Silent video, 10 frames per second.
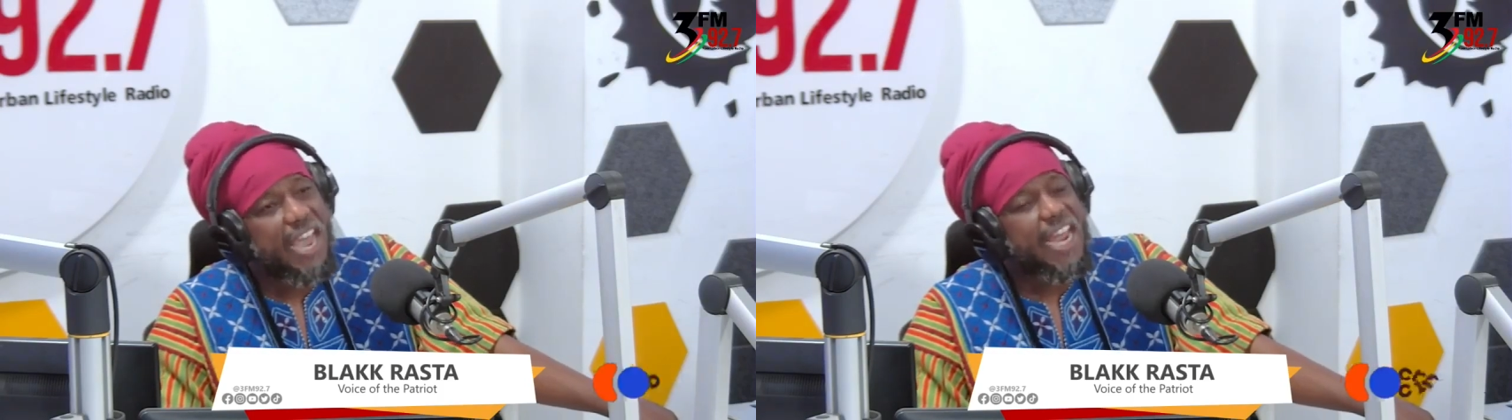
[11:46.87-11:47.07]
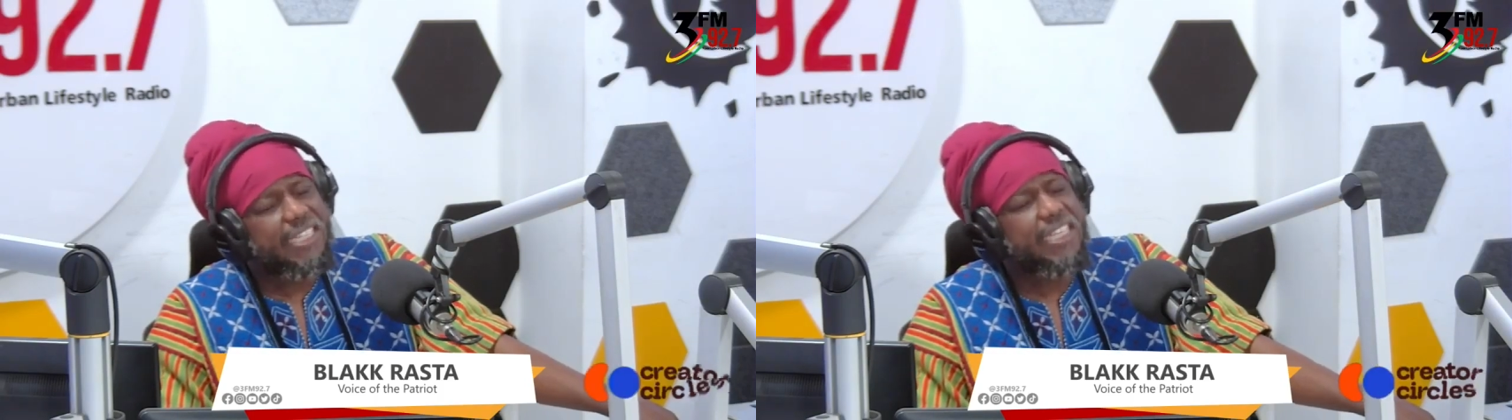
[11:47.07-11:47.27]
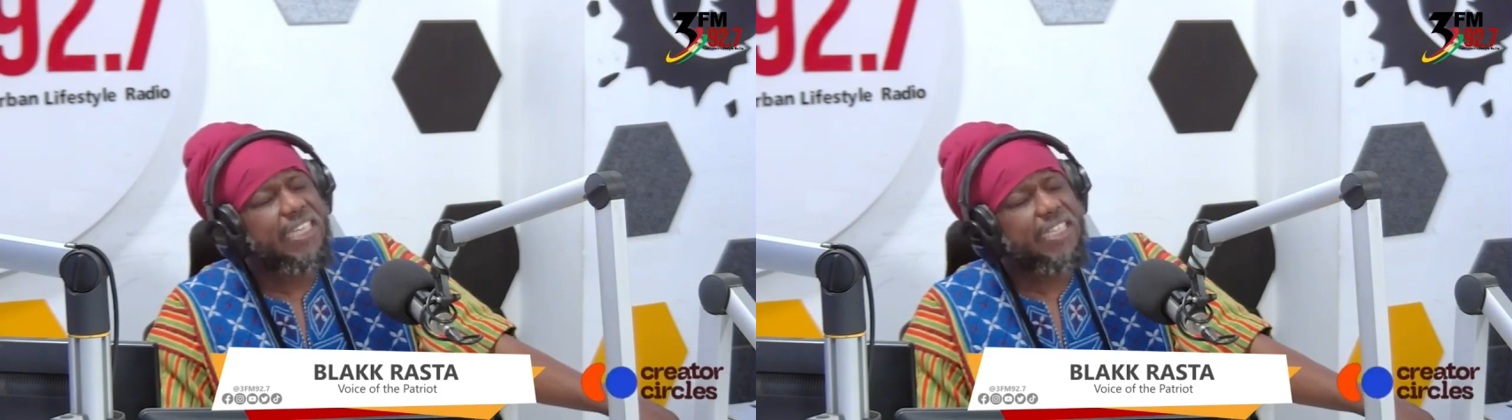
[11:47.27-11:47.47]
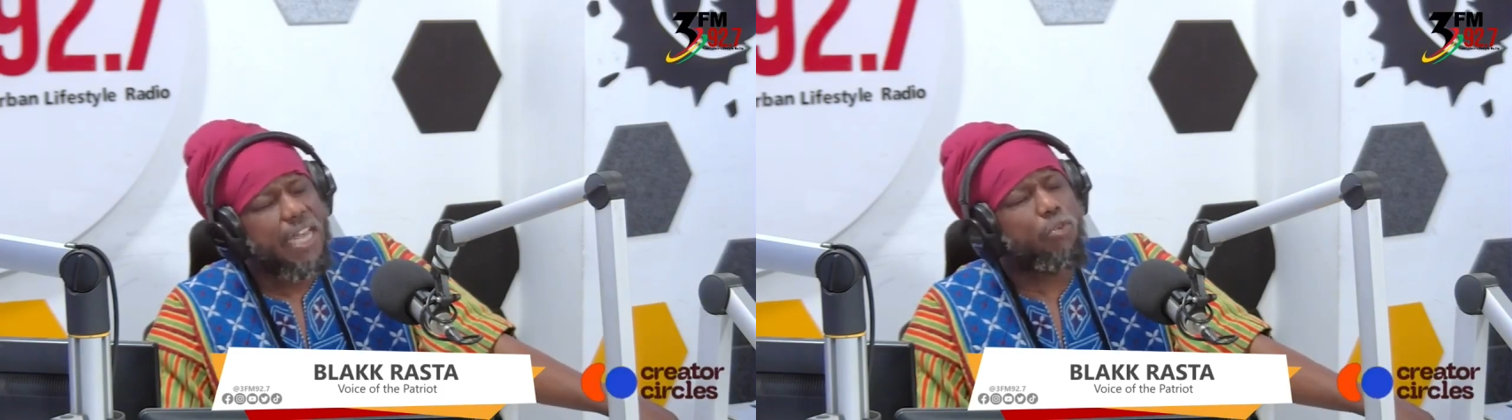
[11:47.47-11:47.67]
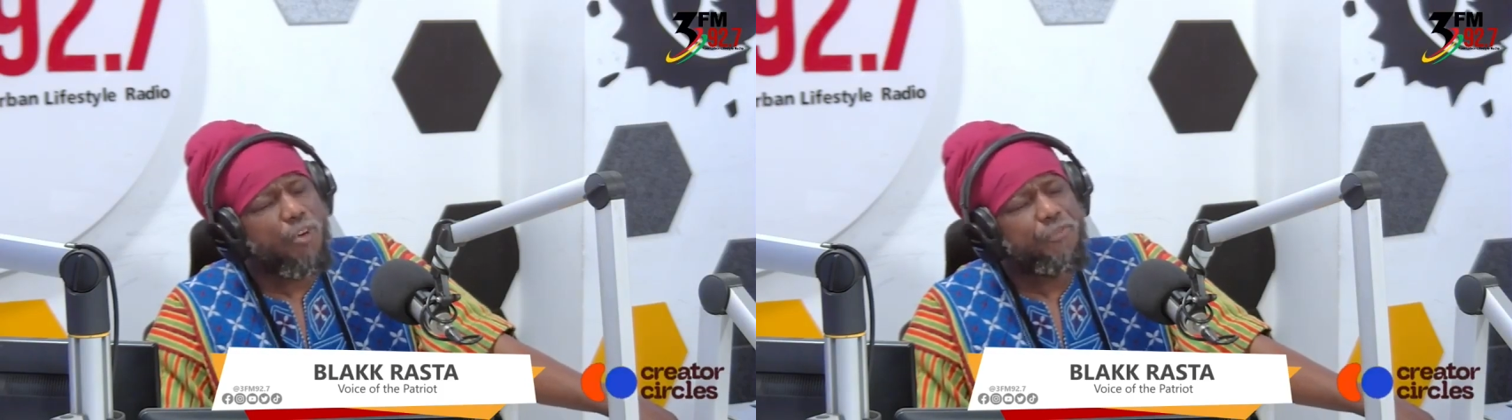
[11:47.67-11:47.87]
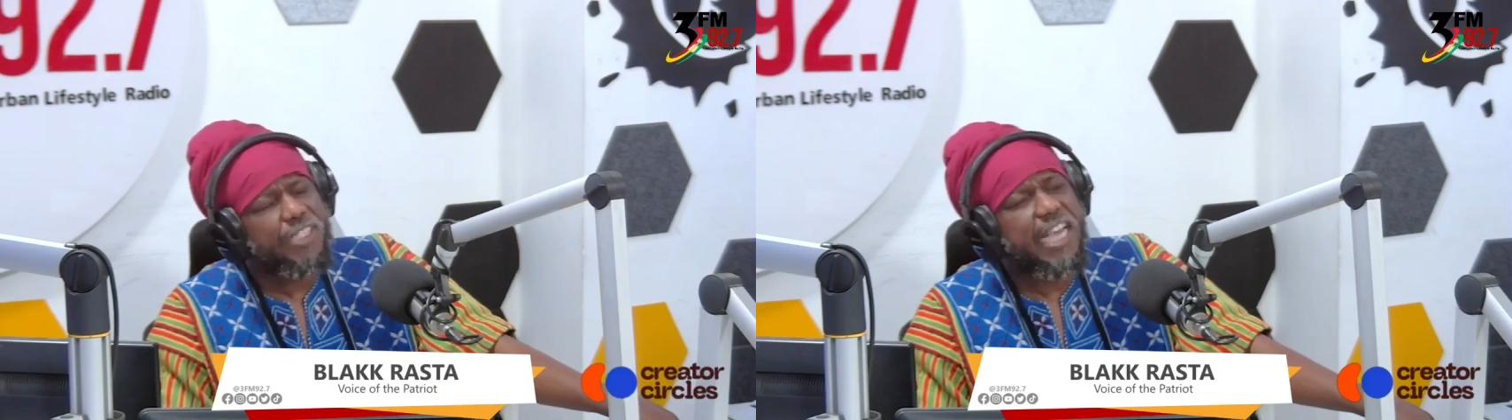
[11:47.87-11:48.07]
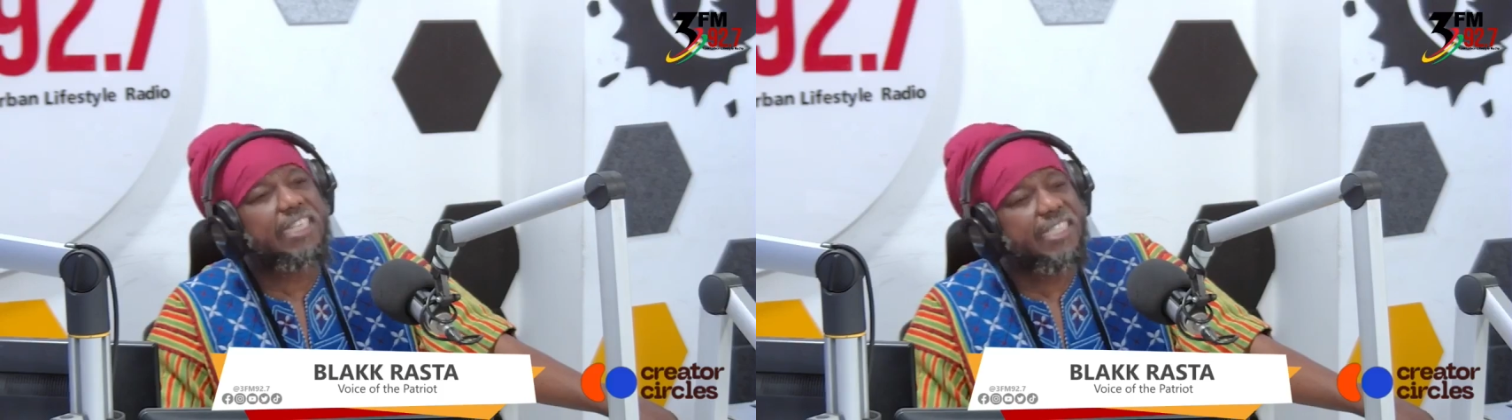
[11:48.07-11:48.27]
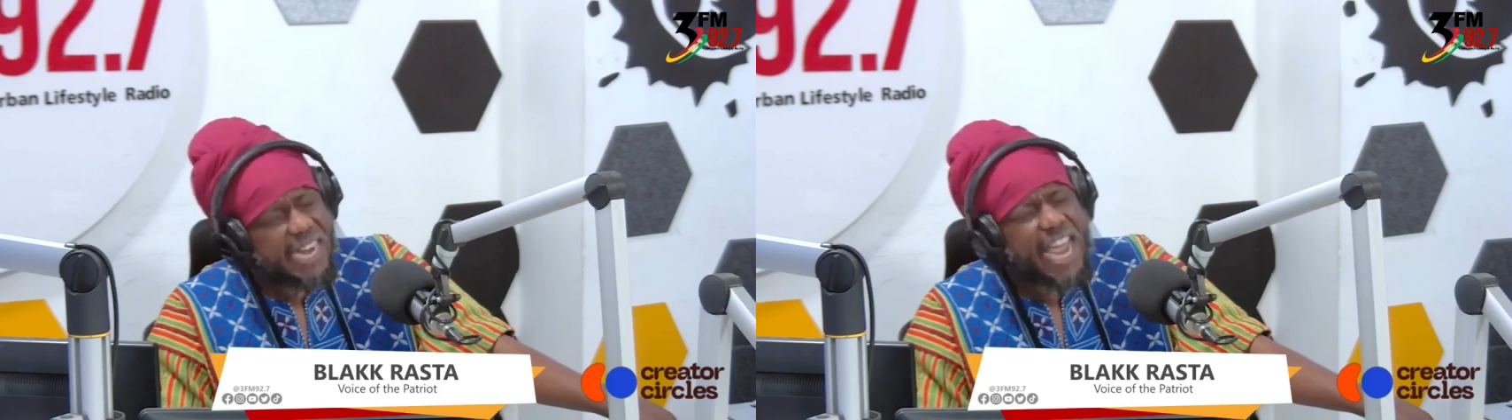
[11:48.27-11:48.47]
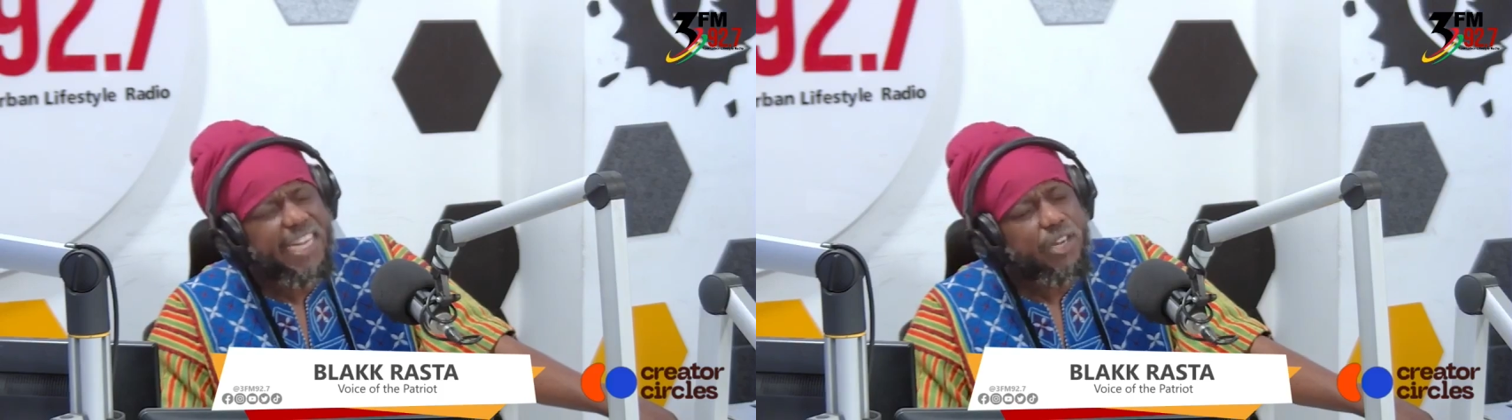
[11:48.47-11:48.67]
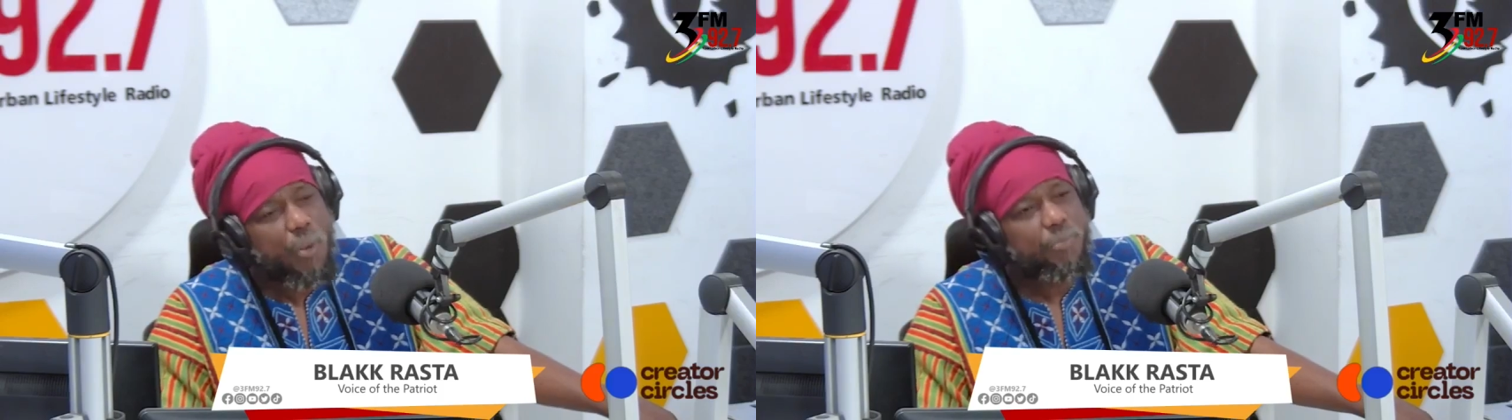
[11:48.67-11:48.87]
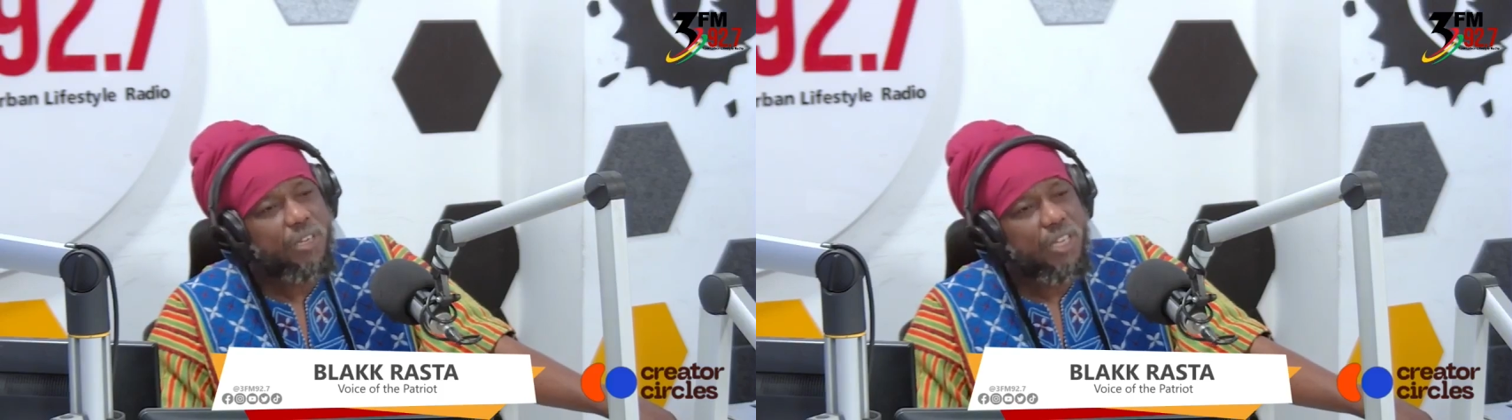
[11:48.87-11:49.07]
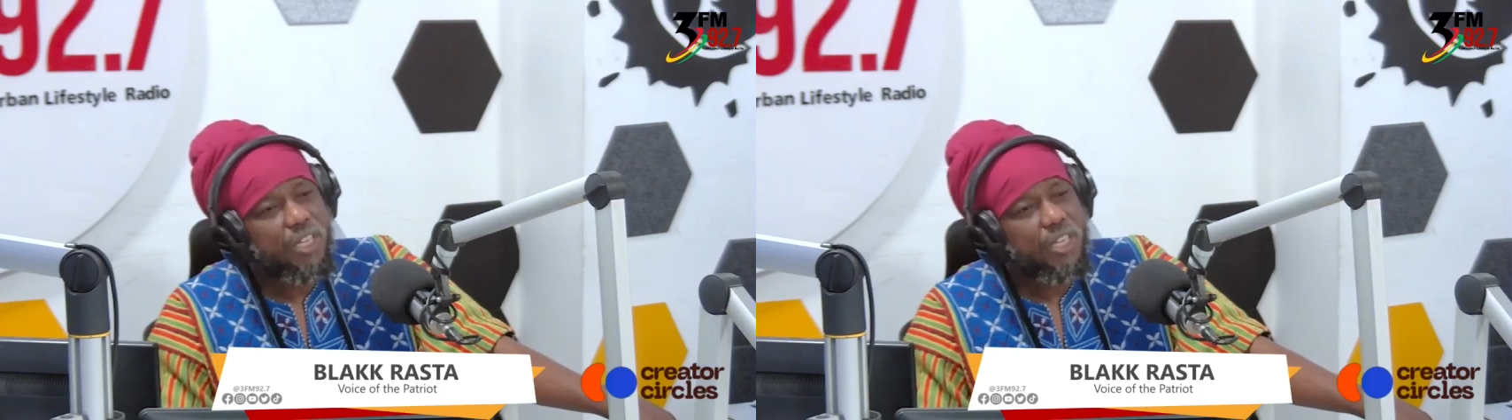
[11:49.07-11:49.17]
and the coffers are drying up,